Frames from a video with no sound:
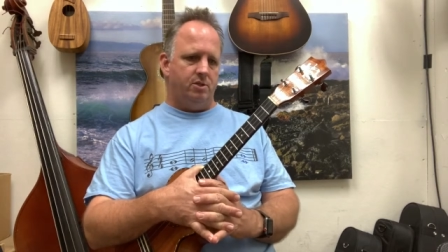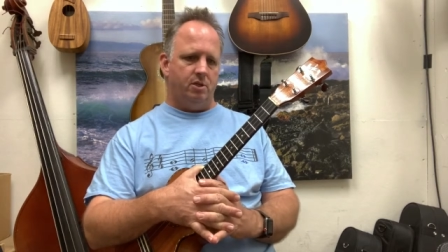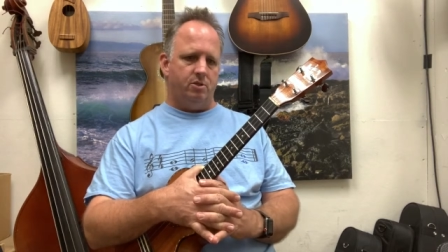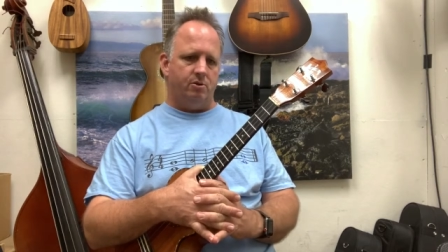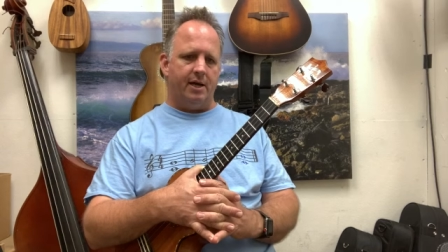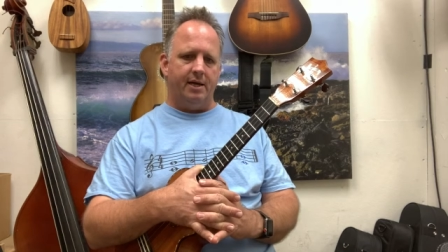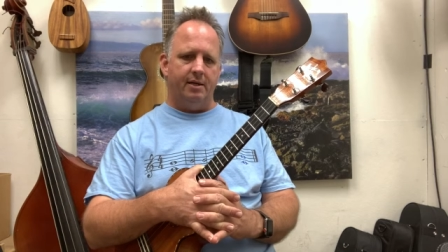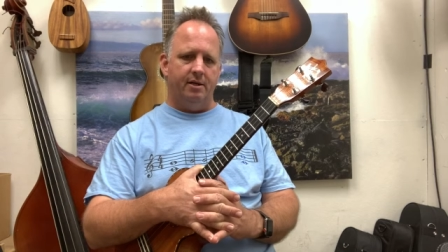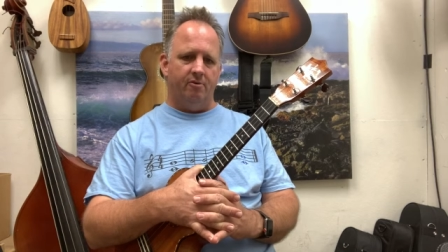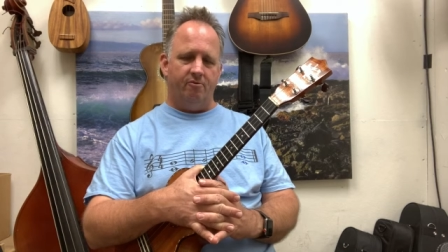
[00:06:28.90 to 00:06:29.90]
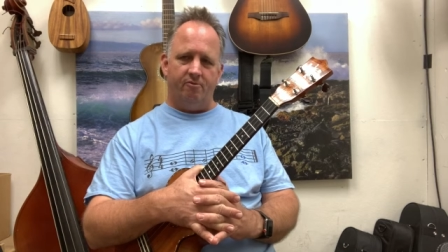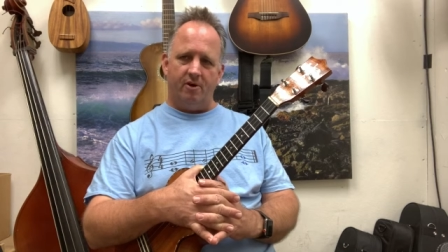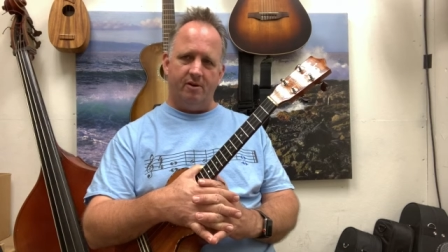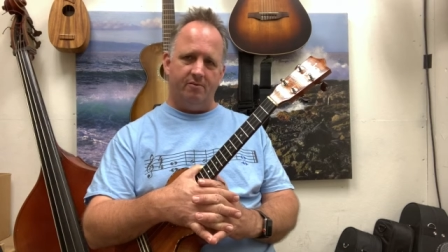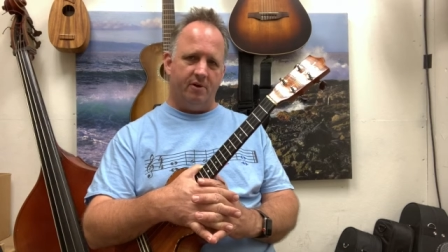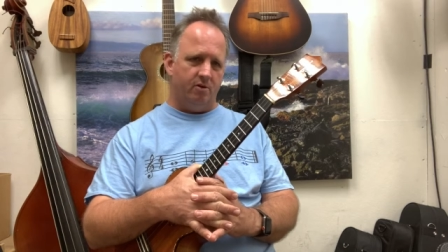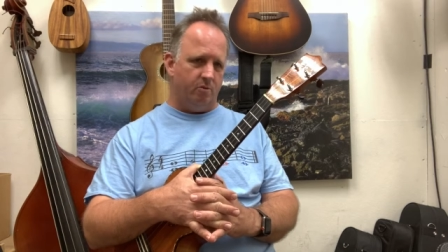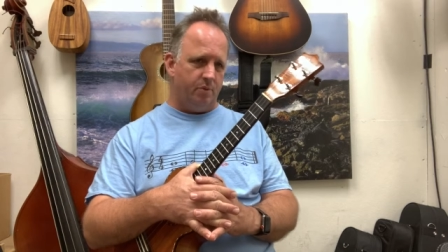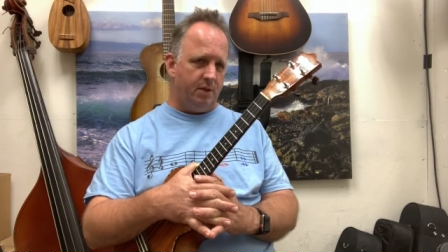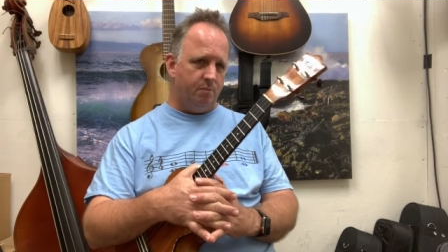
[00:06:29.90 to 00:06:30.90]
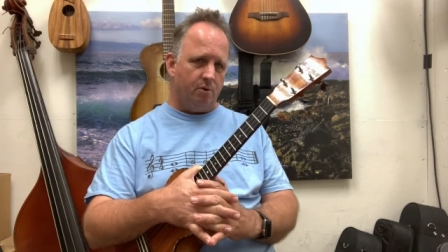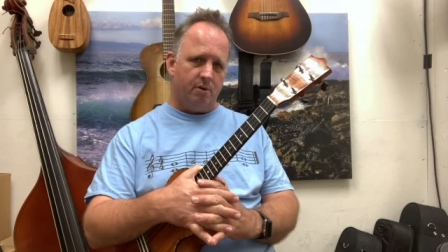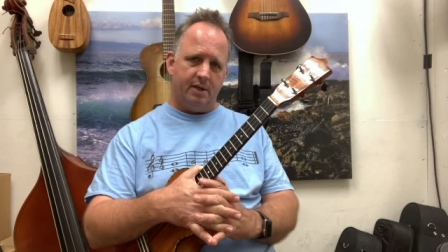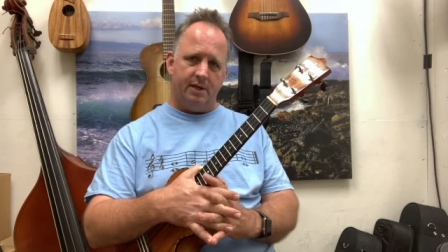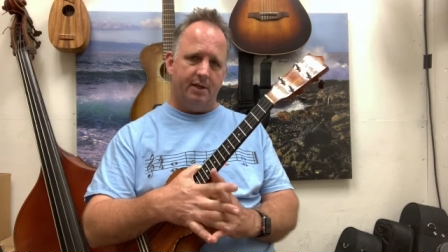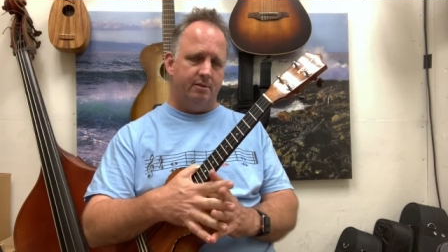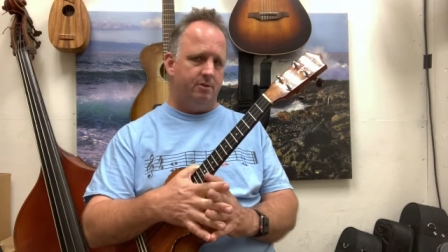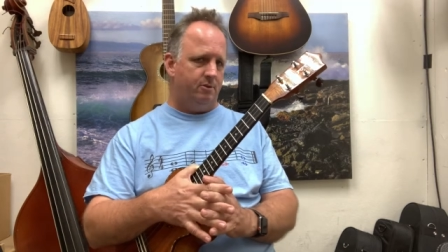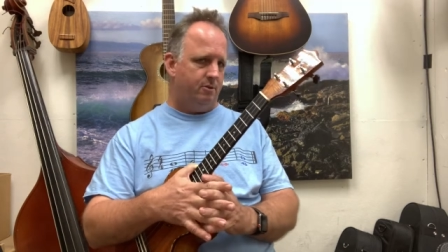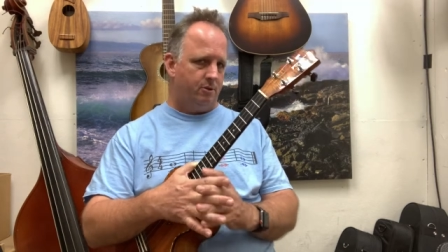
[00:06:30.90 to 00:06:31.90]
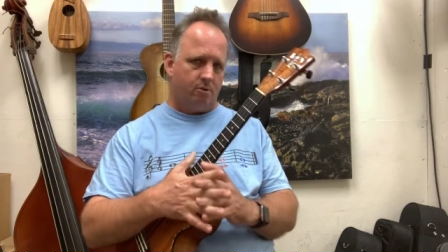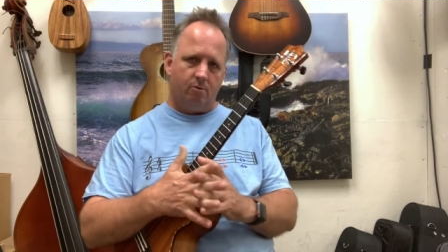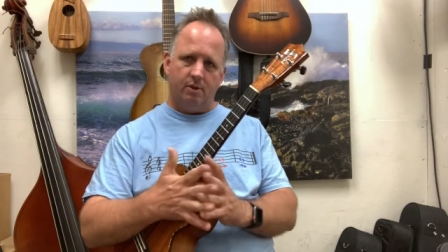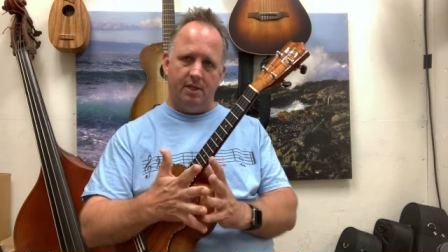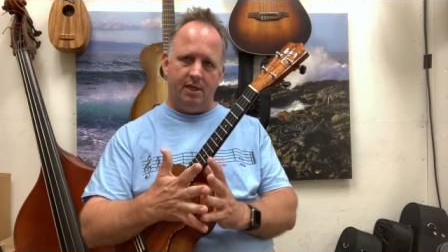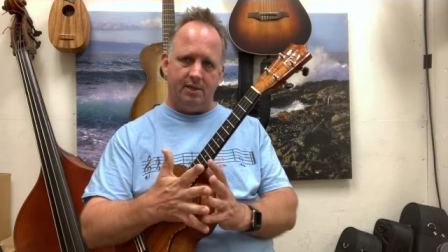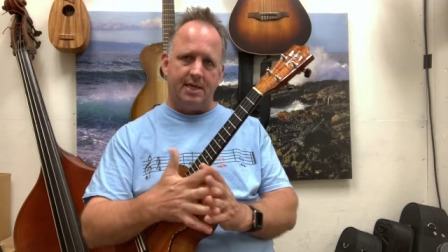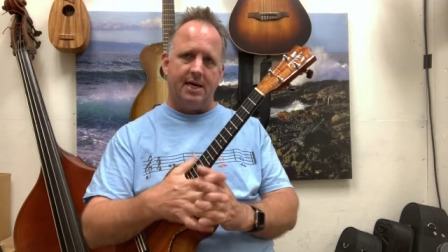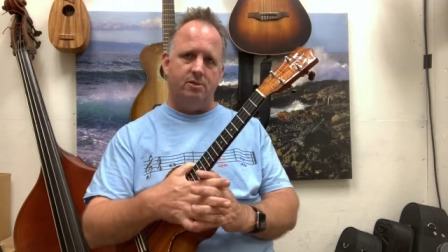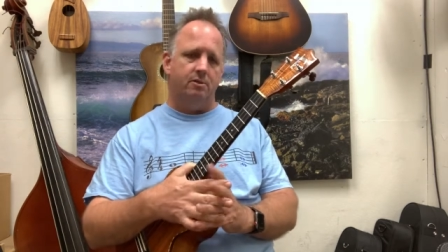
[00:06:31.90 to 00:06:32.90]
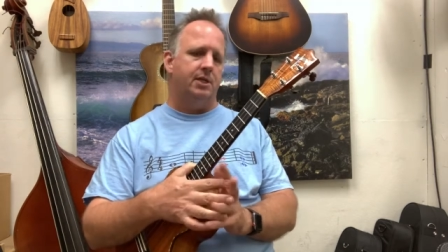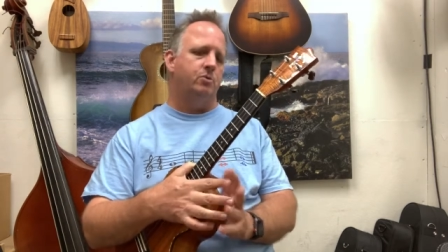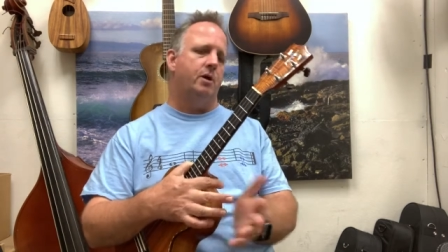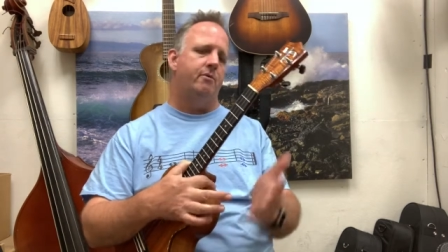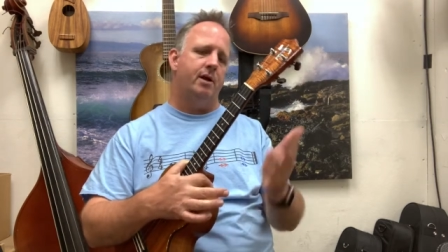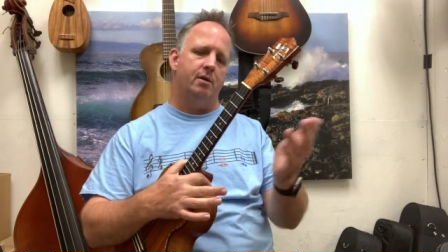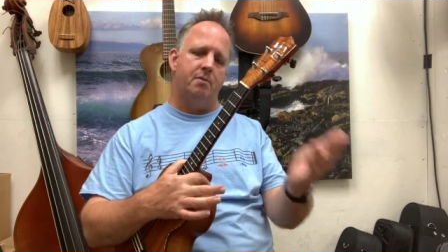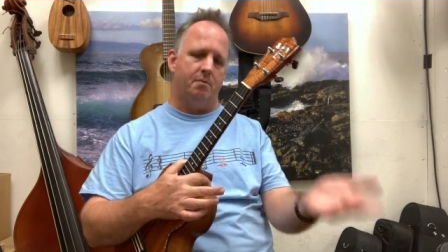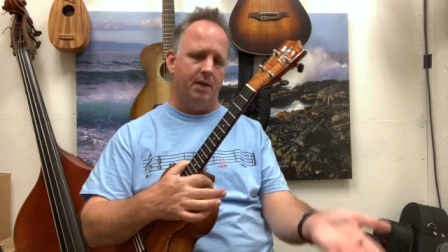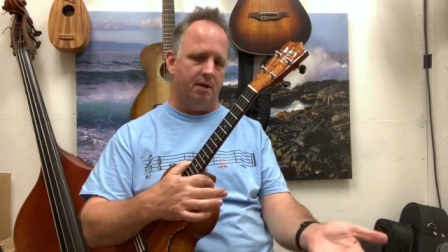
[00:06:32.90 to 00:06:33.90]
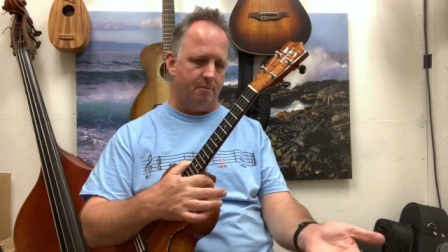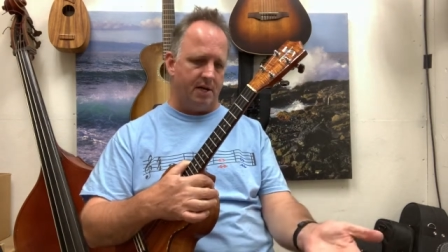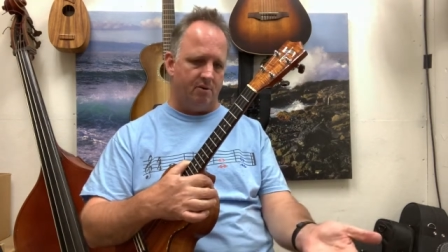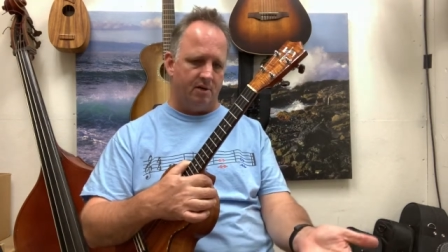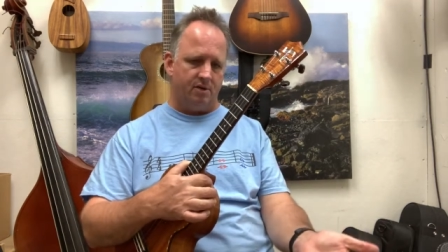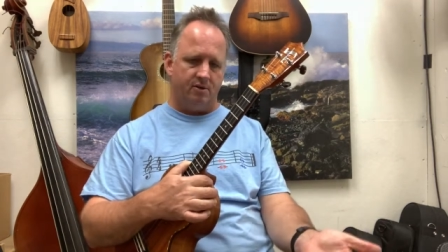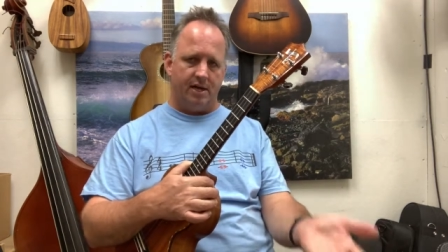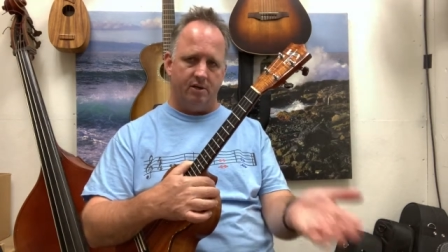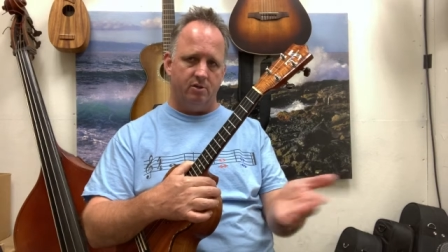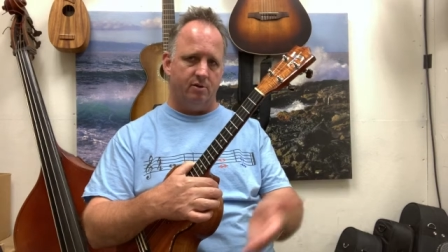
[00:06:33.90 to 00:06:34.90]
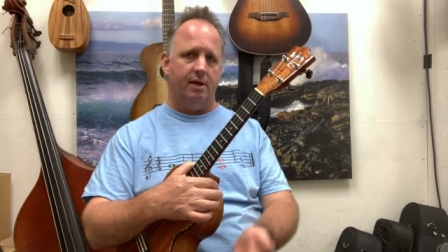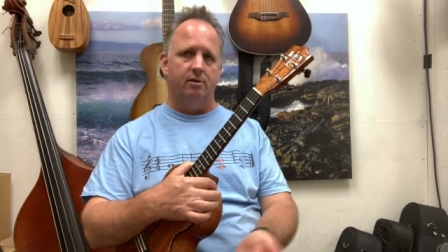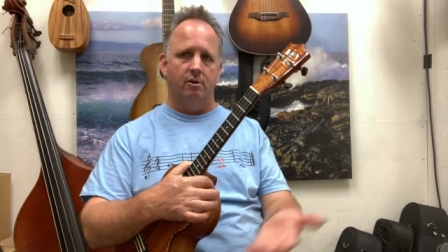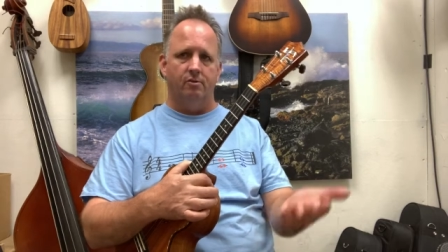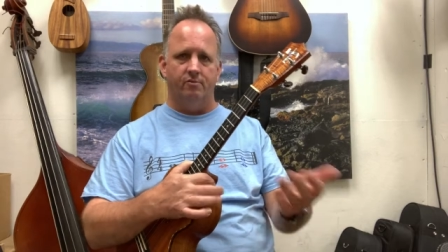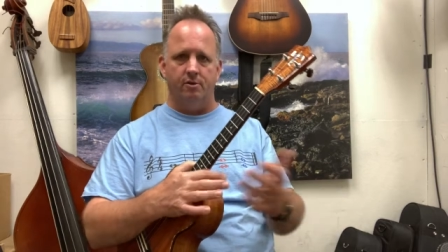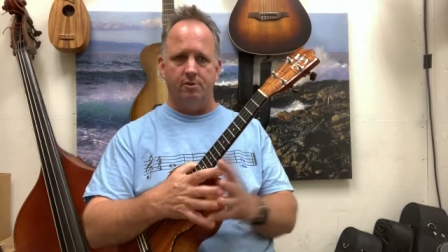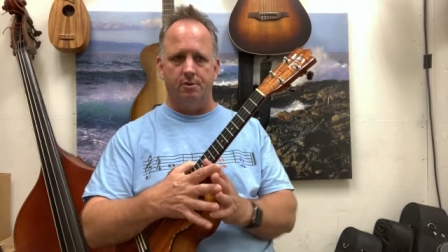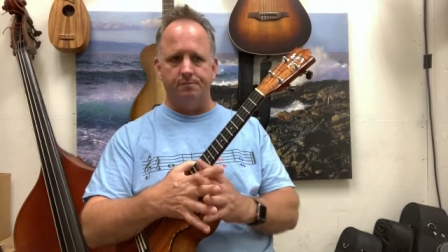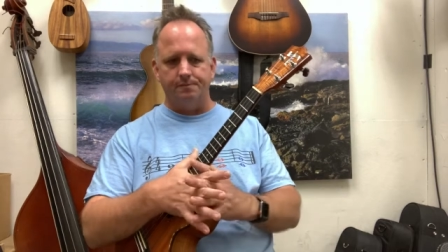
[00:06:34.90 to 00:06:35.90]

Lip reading: try it in front of other people, and I totally get that. So that's why I recommend make a background track and try it alone first.